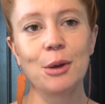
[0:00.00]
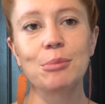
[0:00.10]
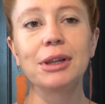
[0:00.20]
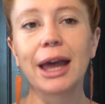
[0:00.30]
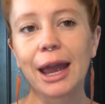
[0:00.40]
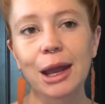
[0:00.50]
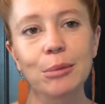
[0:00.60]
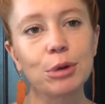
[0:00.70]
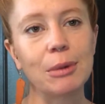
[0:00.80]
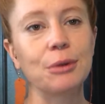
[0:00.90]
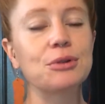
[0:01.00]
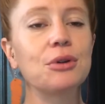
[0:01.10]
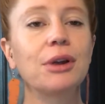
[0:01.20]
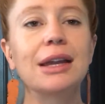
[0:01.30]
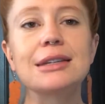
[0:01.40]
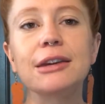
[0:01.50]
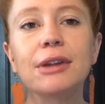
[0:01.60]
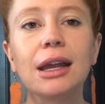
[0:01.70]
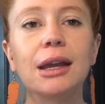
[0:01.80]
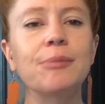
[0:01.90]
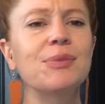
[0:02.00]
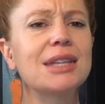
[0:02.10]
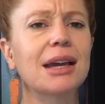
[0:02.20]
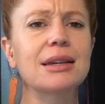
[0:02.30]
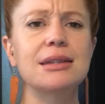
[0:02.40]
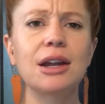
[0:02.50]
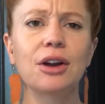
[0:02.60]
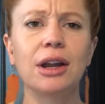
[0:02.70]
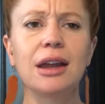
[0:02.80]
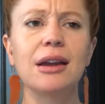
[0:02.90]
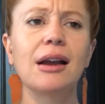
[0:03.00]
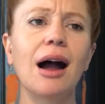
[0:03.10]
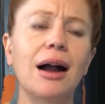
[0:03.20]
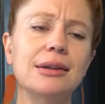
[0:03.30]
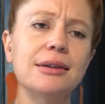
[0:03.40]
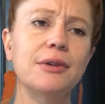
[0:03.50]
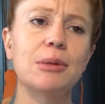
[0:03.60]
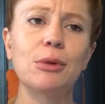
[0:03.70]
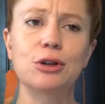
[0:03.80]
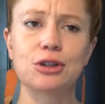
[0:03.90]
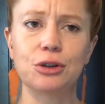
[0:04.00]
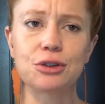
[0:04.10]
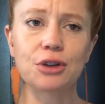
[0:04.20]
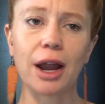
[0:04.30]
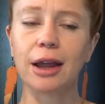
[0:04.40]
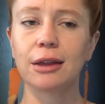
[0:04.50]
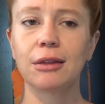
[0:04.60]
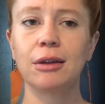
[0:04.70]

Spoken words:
Play promotes creativity, dexterity, cognitive and emotional strength,